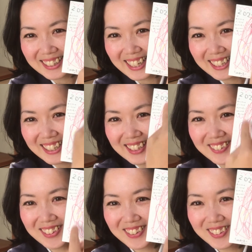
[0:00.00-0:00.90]
And he
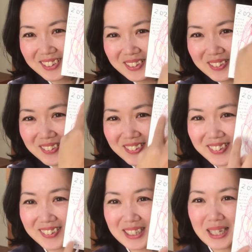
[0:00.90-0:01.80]
also
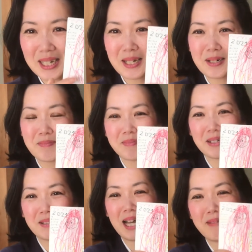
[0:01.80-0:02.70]
drew a
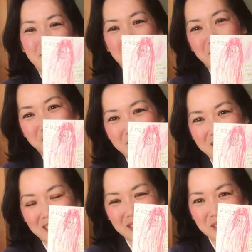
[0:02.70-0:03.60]
happy
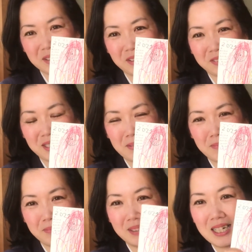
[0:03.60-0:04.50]
object of
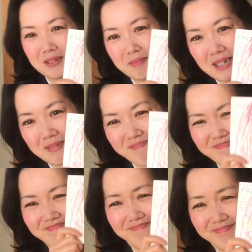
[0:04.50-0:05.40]
Dharma.
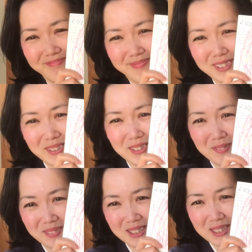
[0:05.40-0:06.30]
So lovely.